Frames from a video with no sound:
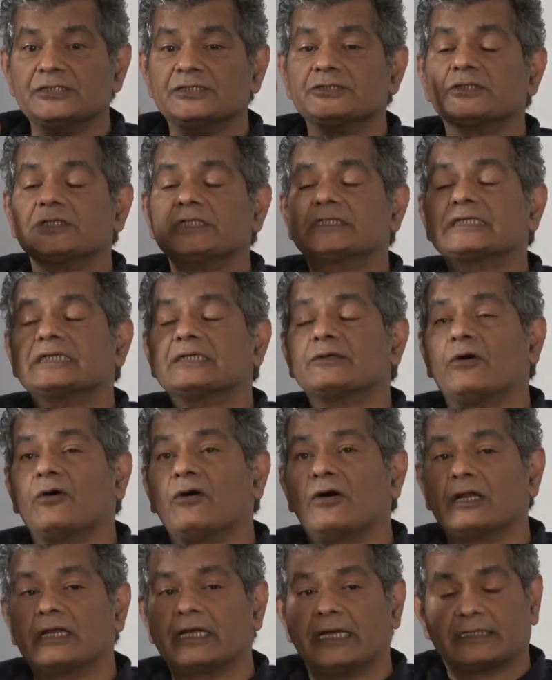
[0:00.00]
So it can
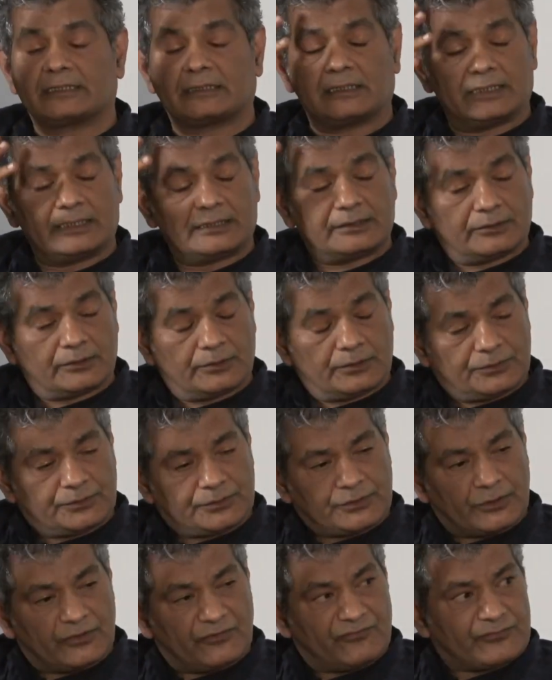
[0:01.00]
all get like, you know,
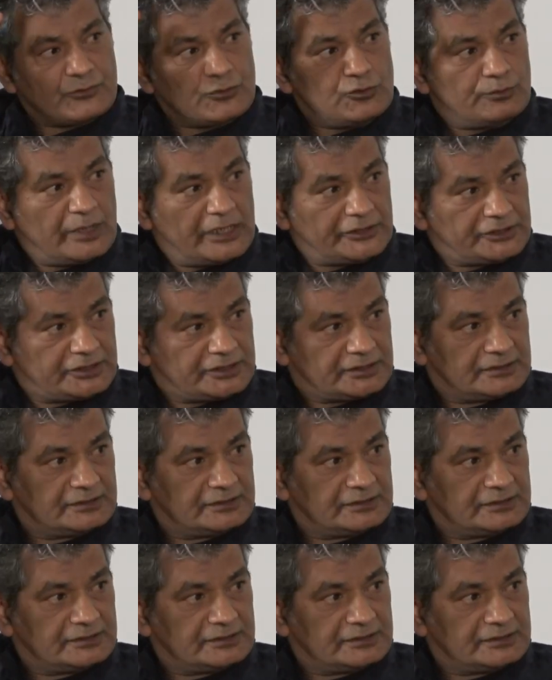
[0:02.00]
sort of too much.